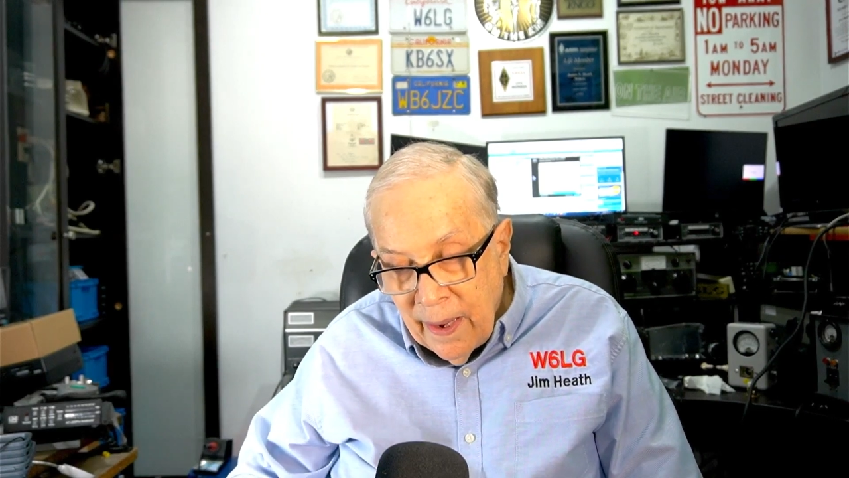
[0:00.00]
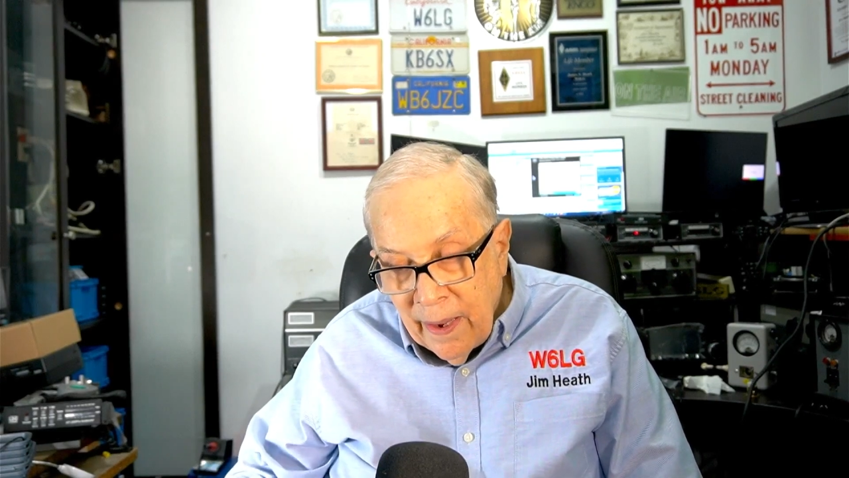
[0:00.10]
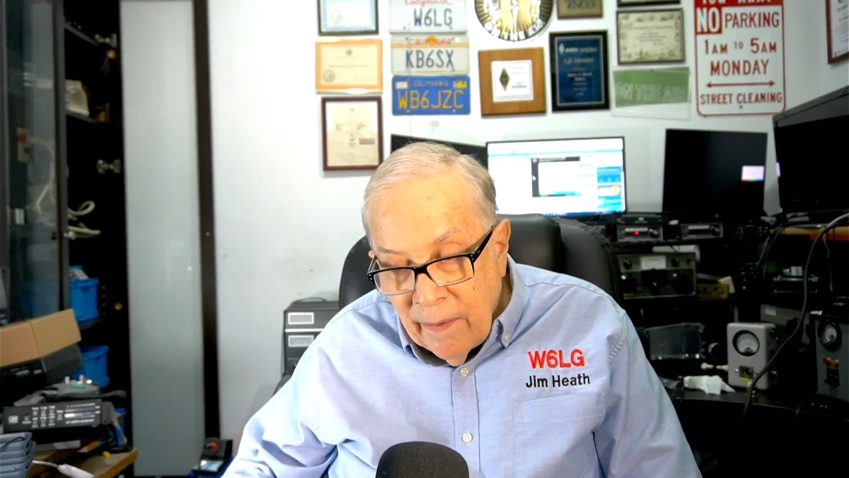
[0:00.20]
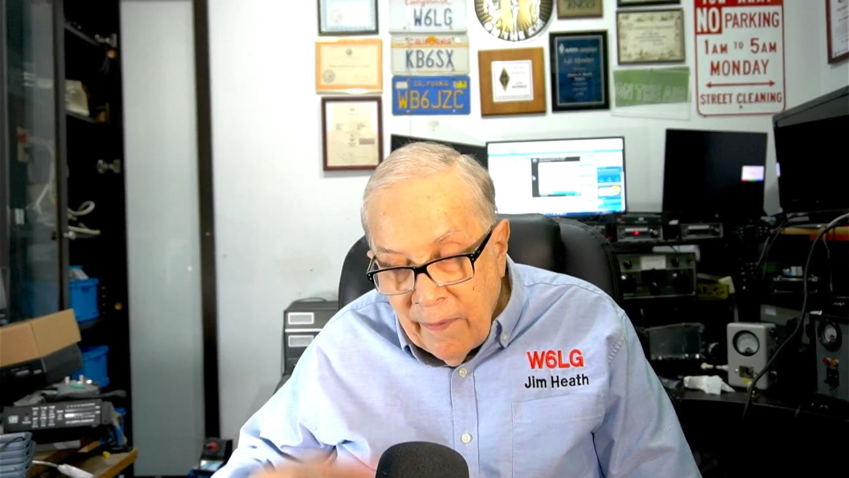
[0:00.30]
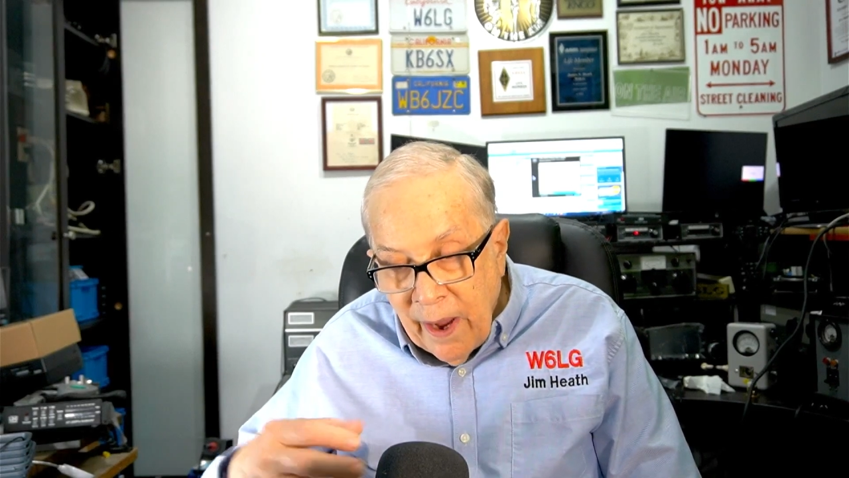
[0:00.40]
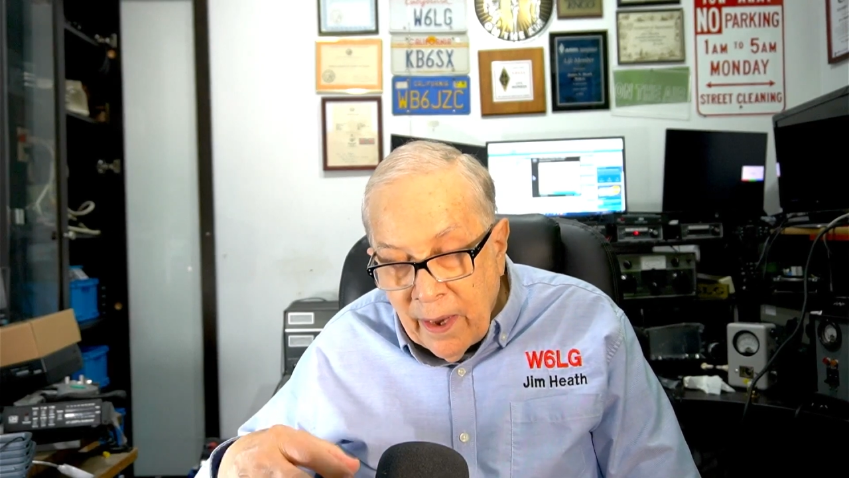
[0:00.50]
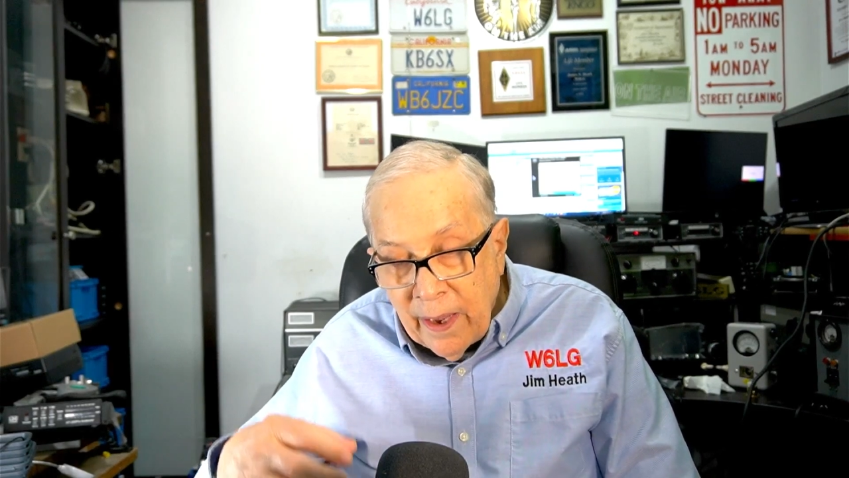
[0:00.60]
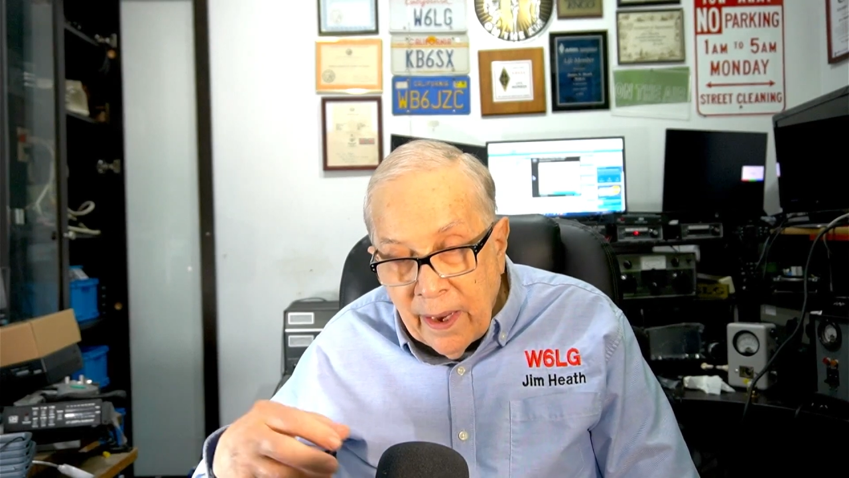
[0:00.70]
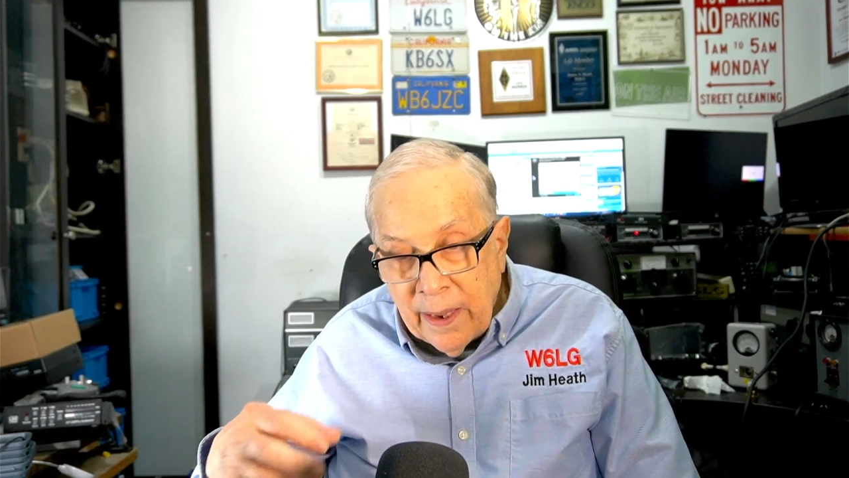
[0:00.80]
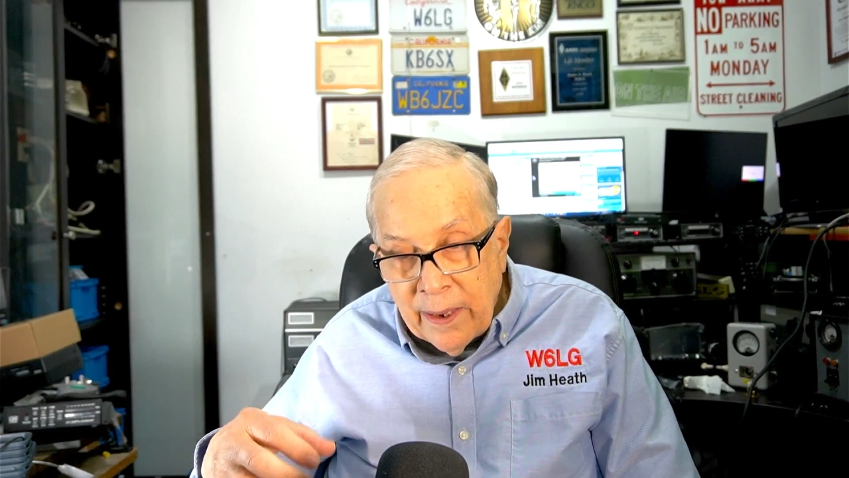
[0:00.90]
Finally,
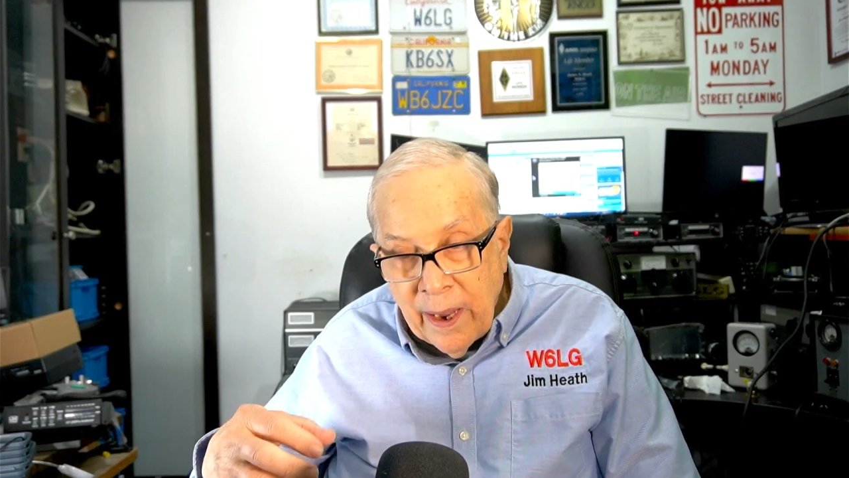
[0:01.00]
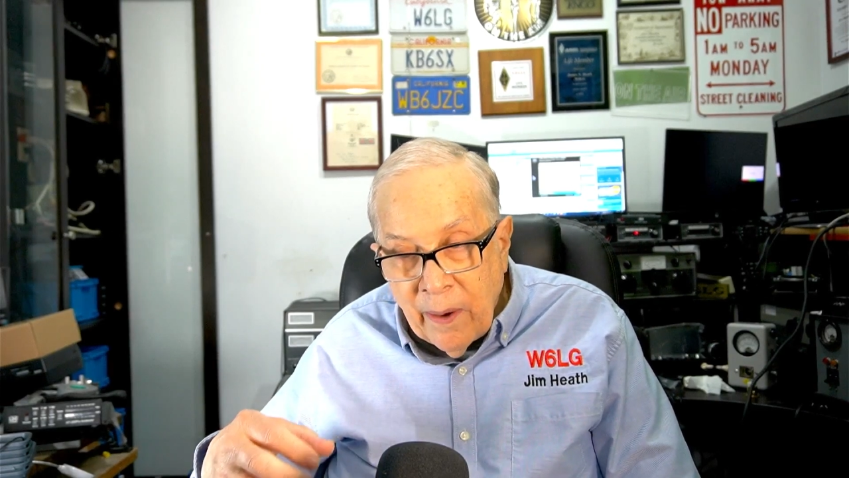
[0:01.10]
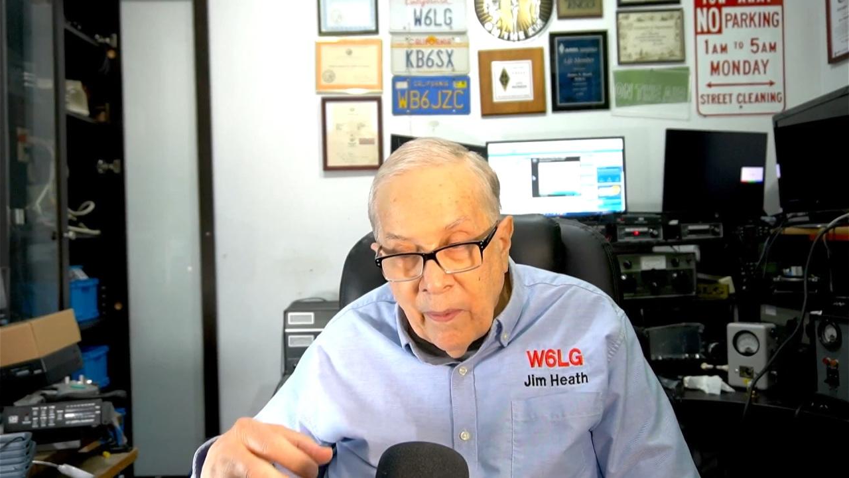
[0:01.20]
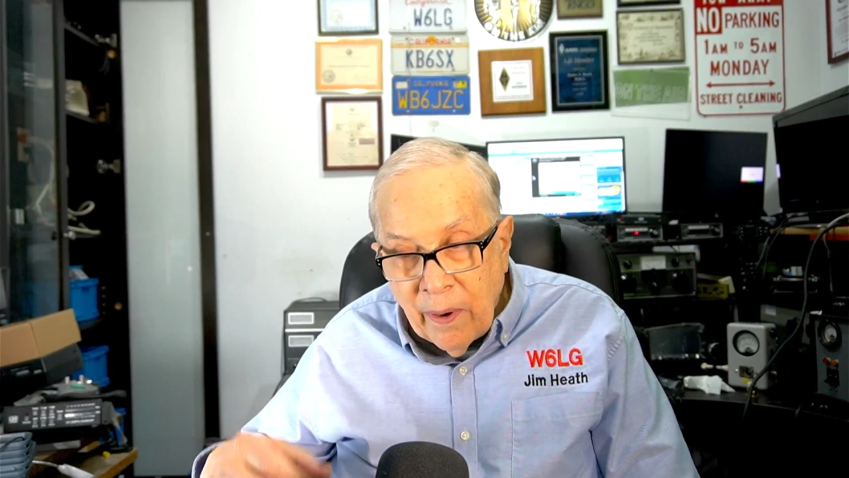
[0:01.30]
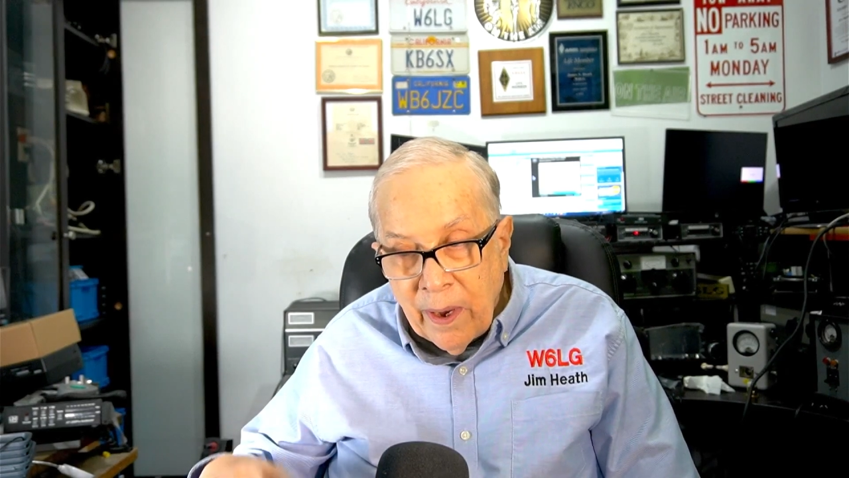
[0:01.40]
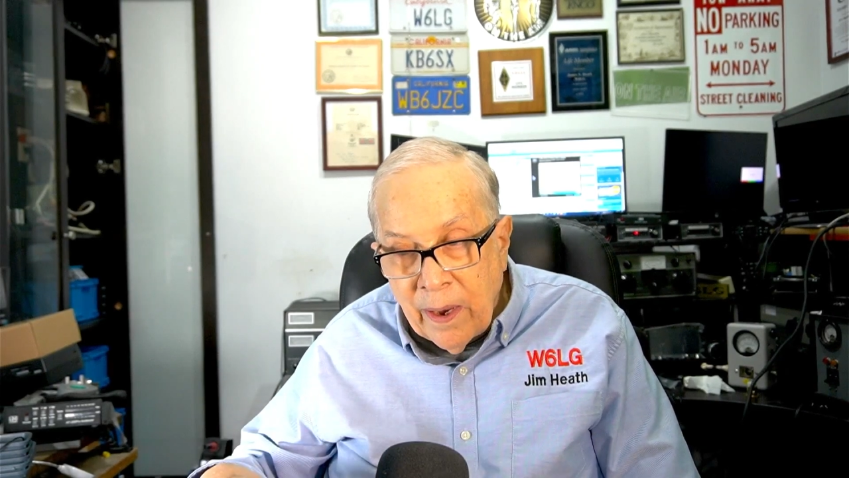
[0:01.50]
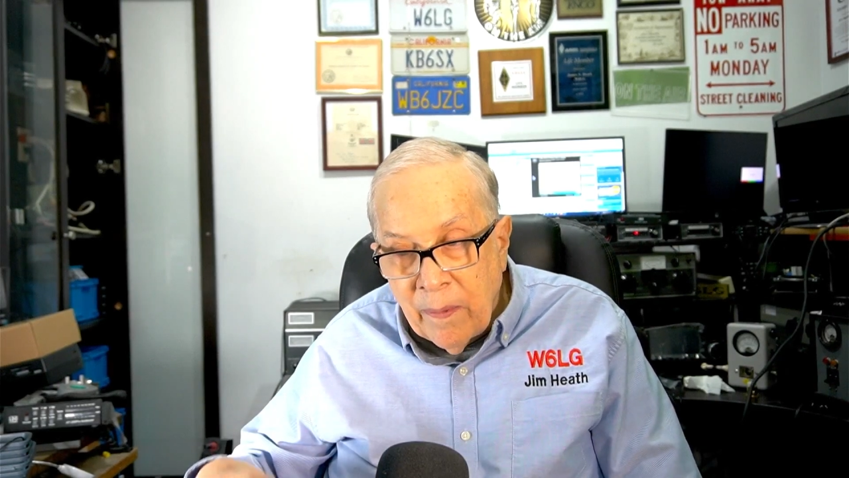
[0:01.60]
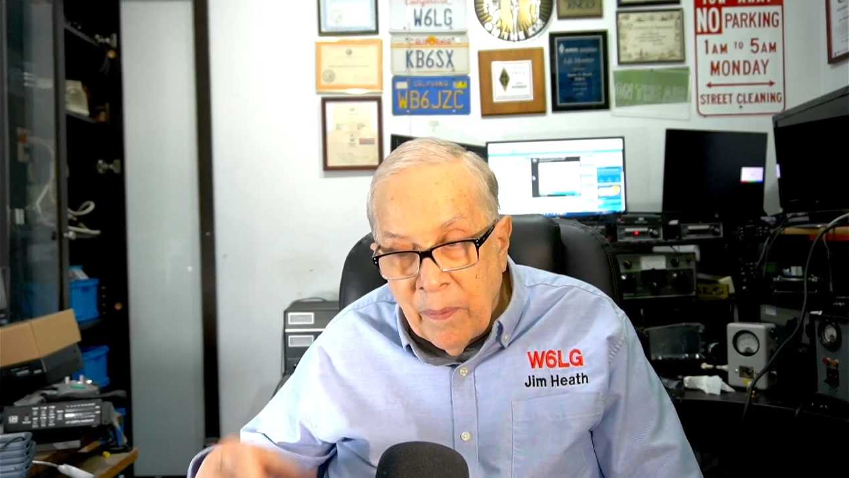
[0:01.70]
I get that working,